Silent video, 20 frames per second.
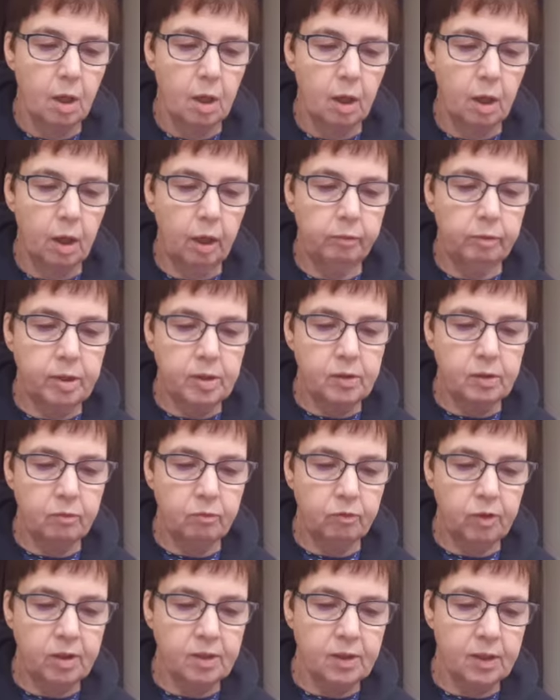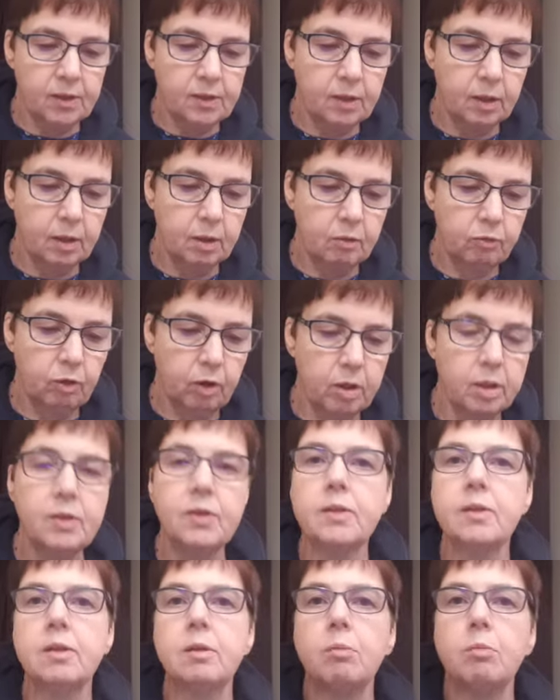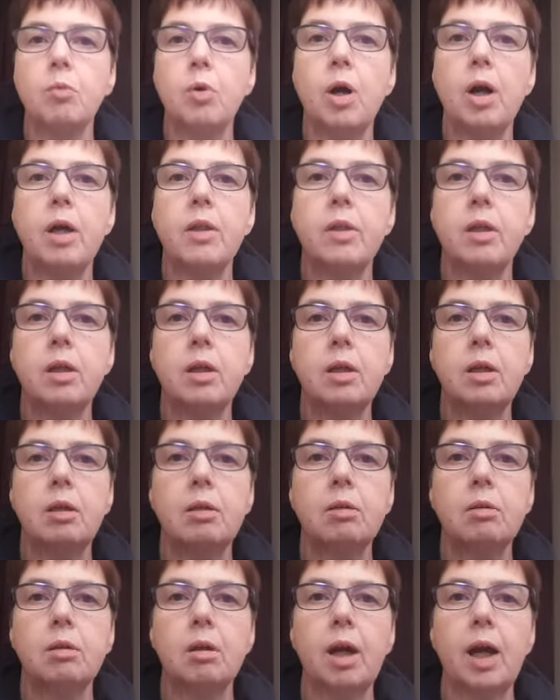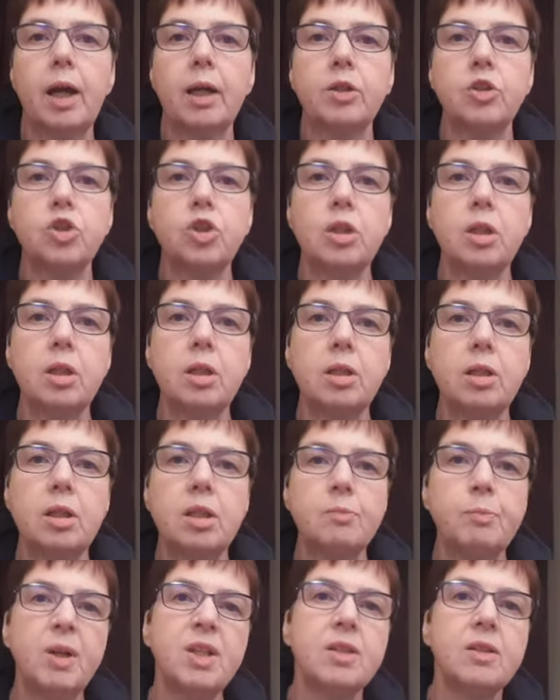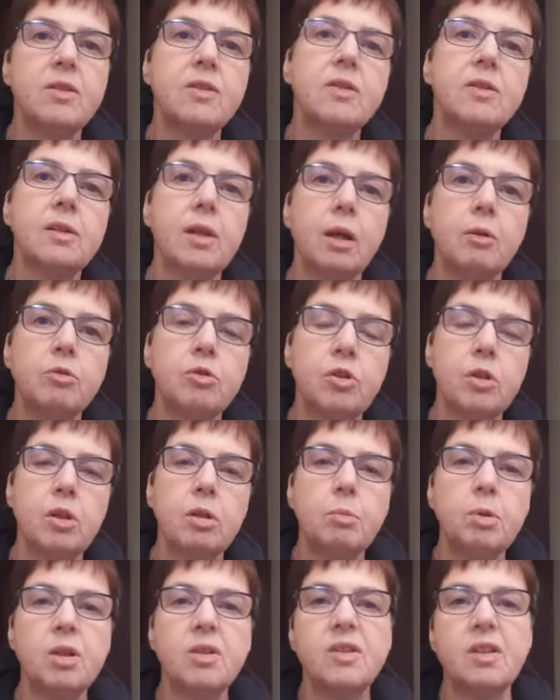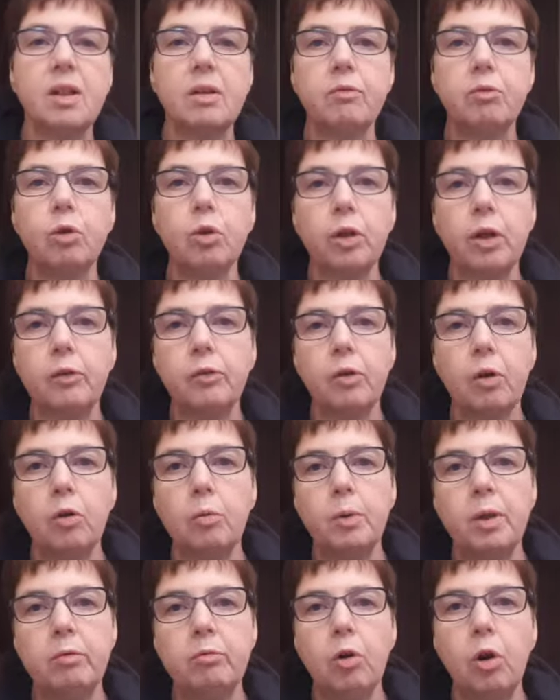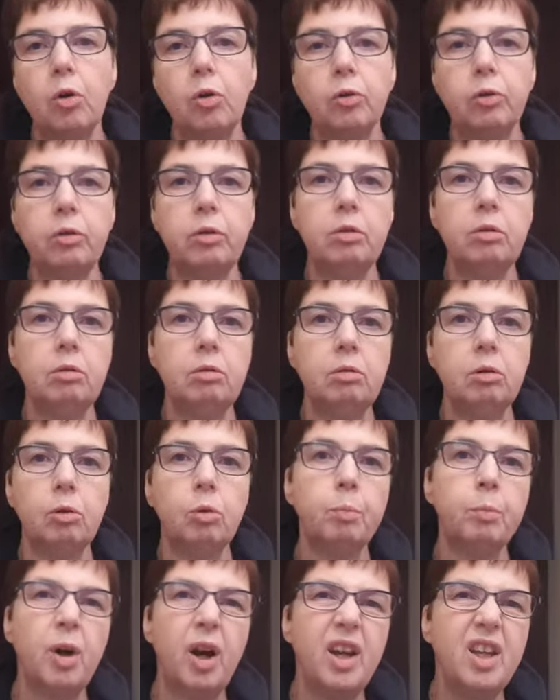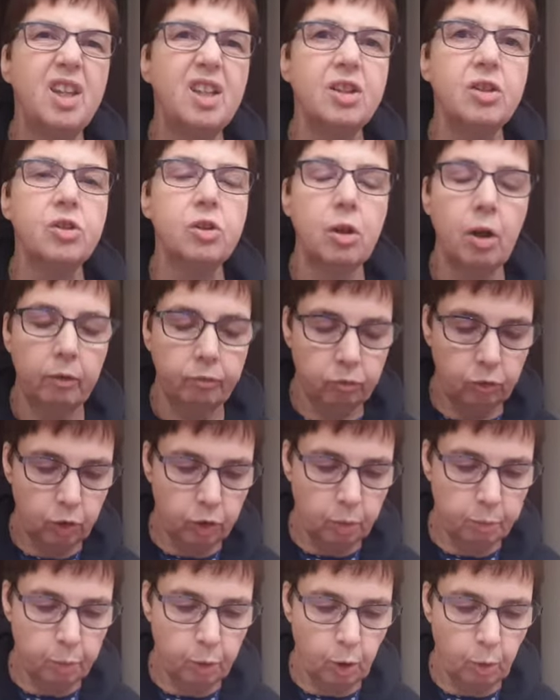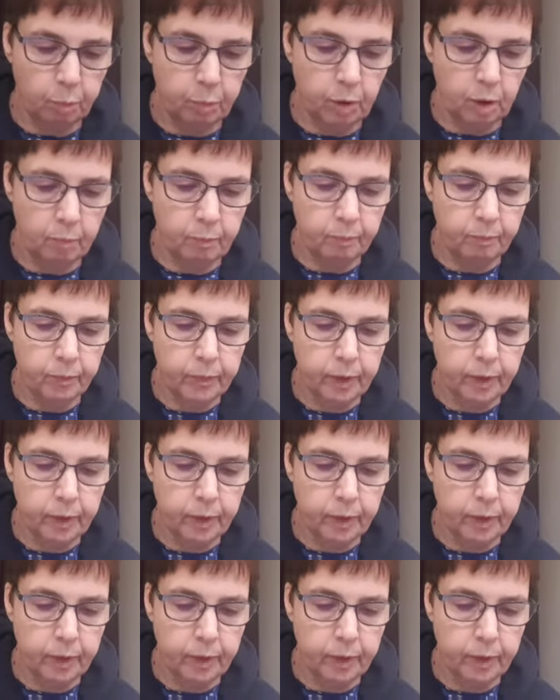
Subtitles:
I read some fantastic advice somewhere that actually it's better to sew 2 because then if one goes horribly wrong or breaks, you haven't got a problem.